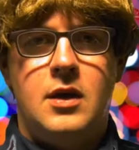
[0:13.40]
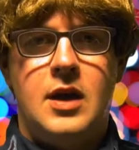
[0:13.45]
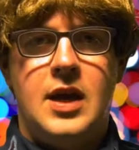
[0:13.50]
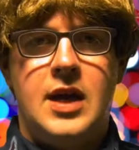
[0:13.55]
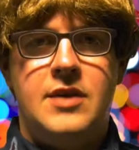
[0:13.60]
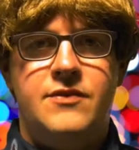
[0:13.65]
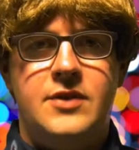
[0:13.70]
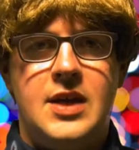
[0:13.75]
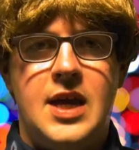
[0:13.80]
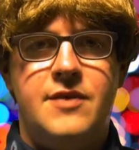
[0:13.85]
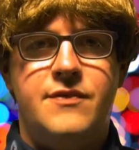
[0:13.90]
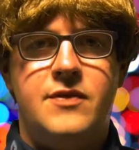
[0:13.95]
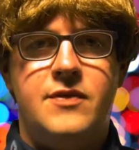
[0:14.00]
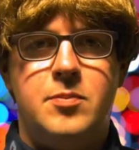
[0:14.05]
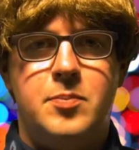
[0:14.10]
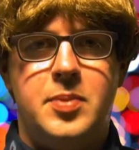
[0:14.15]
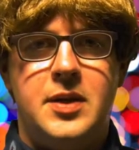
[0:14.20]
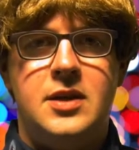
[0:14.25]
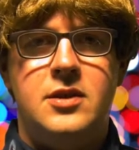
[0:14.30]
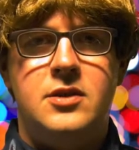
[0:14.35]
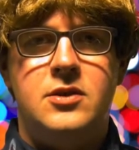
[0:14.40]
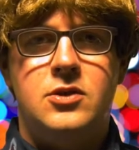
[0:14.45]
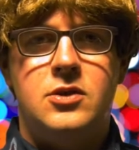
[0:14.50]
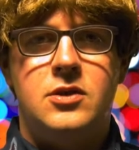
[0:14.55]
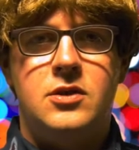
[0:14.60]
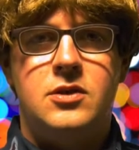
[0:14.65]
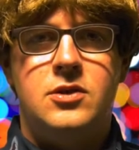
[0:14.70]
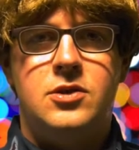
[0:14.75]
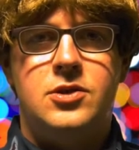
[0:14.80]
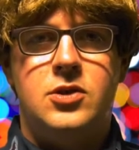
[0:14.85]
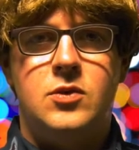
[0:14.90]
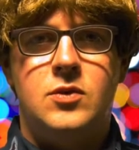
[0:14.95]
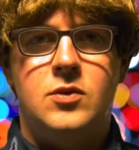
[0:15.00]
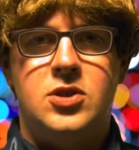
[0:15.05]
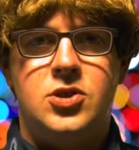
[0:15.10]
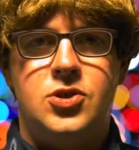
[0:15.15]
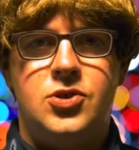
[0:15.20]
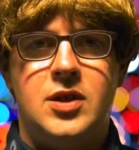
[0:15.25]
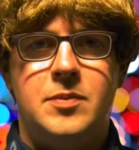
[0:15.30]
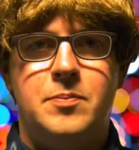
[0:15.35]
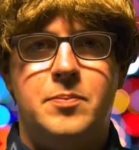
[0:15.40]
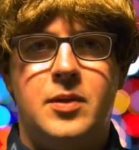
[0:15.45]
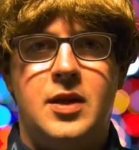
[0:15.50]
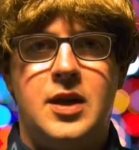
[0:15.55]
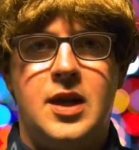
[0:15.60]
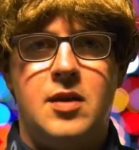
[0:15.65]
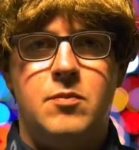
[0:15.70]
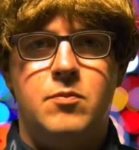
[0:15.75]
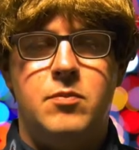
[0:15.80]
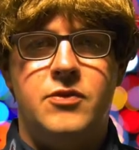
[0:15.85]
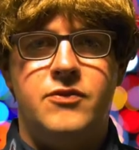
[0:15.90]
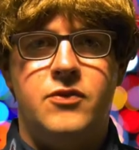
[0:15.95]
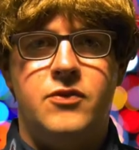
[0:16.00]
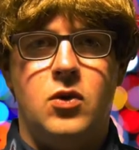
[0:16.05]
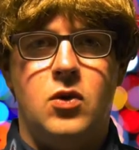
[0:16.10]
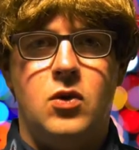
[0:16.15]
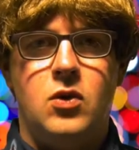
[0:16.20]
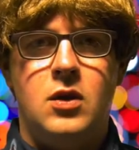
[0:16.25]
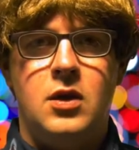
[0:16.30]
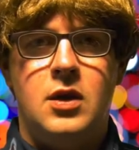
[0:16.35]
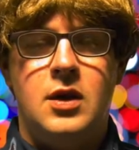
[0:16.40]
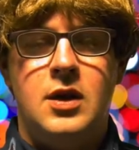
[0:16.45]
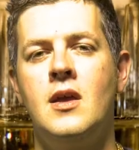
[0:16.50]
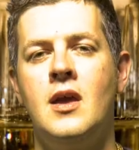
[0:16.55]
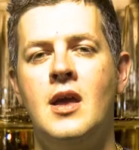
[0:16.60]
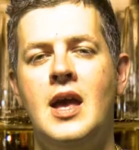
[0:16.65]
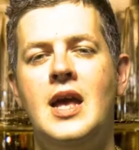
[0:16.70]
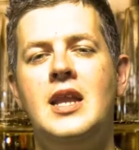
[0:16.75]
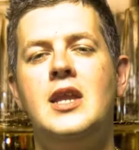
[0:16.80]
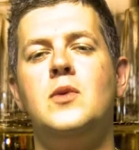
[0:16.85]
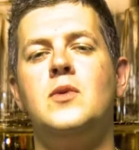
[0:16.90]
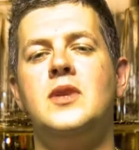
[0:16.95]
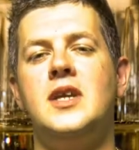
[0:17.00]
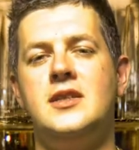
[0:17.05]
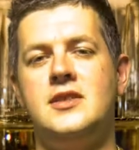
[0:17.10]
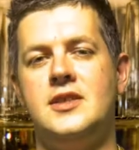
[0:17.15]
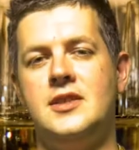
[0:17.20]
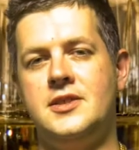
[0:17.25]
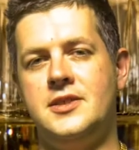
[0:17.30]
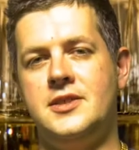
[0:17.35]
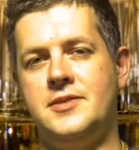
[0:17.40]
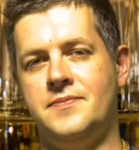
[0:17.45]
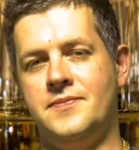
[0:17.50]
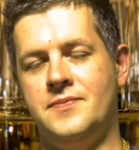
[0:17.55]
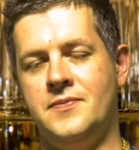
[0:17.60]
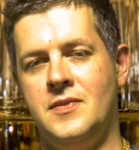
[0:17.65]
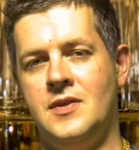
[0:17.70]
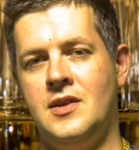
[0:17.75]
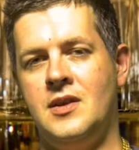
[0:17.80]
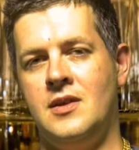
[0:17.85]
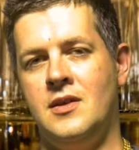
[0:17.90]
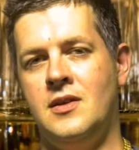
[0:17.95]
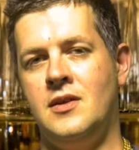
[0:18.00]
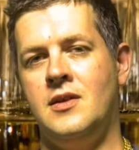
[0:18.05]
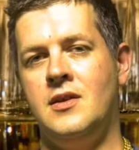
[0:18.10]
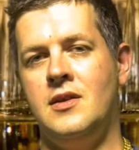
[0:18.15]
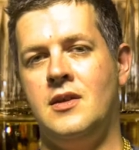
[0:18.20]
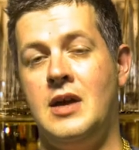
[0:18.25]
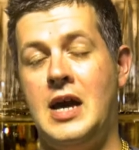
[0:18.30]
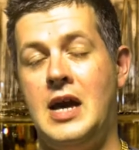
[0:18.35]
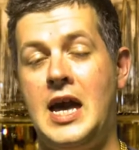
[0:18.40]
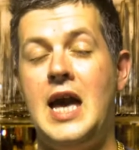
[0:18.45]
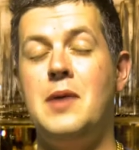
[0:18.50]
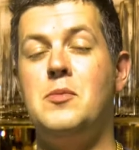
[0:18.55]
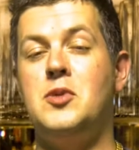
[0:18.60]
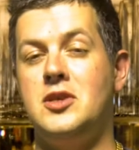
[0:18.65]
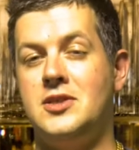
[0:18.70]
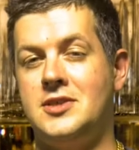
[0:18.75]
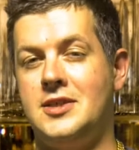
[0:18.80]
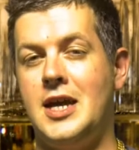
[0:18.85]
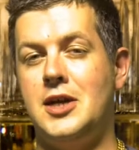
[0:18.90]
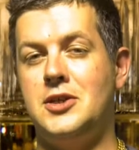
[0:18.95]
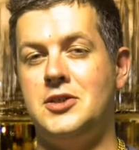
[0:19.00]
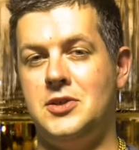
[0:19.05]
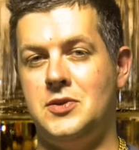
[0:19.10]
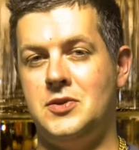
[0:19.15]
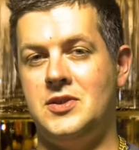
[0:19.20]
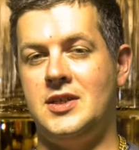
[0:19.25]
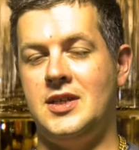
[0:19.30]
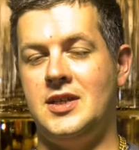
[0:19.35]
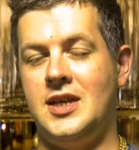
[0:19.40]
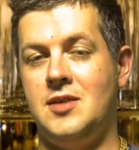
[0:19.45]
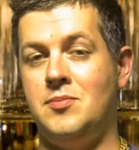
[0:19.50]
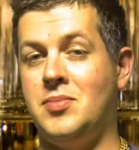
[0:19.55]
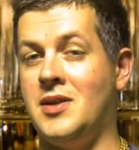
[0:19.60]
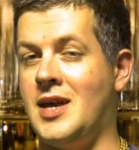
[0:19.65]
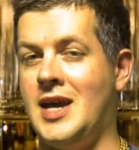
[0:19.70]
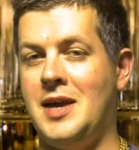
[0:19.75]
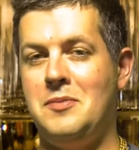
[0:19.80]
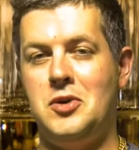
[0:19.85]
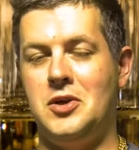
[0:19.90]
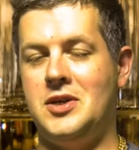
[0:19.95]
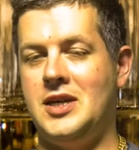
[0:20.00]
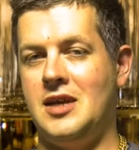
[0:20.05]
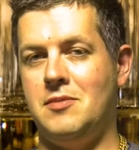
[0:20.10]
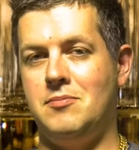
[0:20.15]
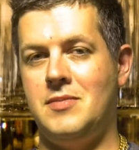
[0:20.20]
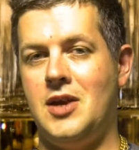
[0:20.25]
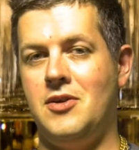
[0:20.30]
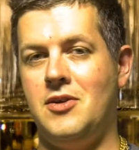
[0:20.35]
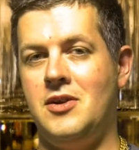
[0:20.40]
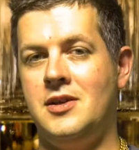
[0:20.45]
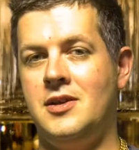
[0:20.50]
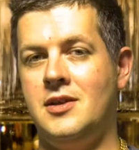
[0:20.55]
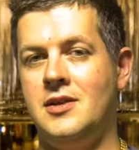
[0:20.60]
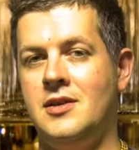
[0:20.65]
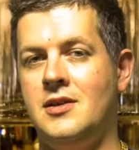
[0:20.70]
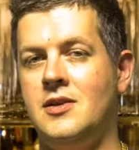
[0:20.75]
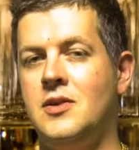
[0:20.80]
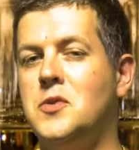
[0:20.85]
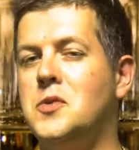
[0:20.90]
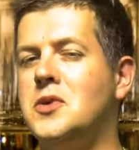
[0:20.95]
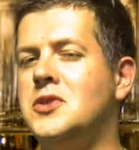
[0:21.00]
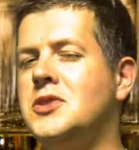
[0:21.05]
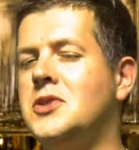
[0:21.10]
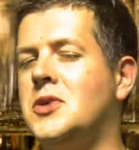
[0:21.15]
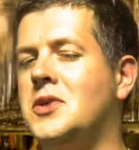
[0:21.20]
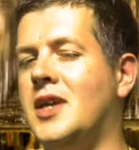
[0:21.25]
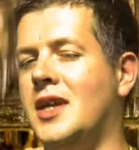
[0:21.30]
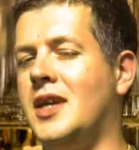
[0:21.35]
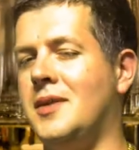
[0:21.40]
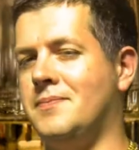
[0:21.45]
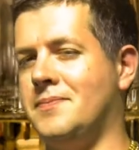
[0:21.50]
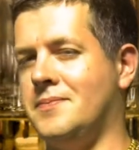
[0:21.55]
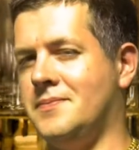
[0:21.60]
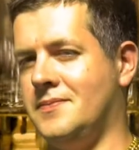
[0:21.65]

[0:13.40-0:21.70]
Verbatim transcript: I've never been to a strip club before. Hello, ladies. I am on a stag do today, but I'm not getting married. What's your name?